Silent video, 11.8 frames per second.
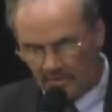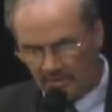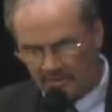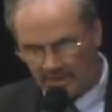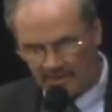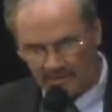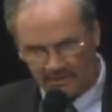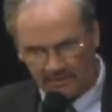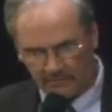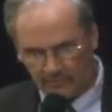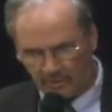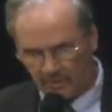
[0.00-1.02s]
In Connecticut,
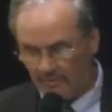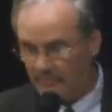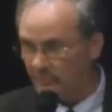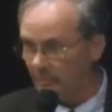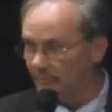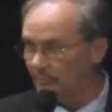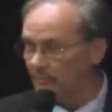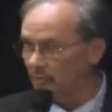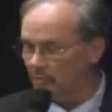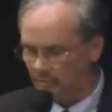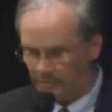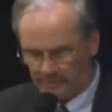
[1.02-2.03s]
the program has grown from
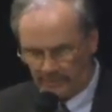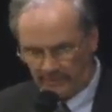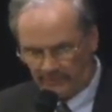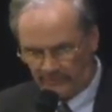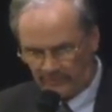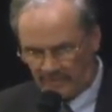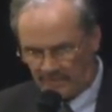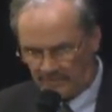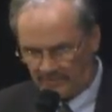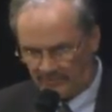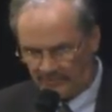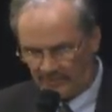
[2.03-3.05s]
local leagues to
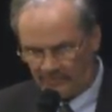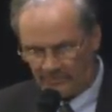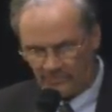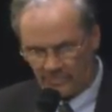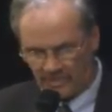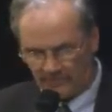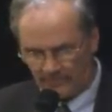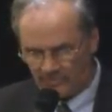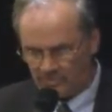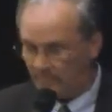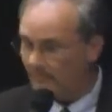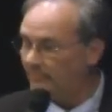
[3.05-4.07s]
county and sectional
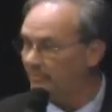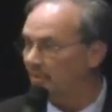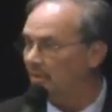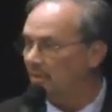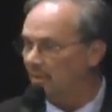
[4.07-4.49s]
championships,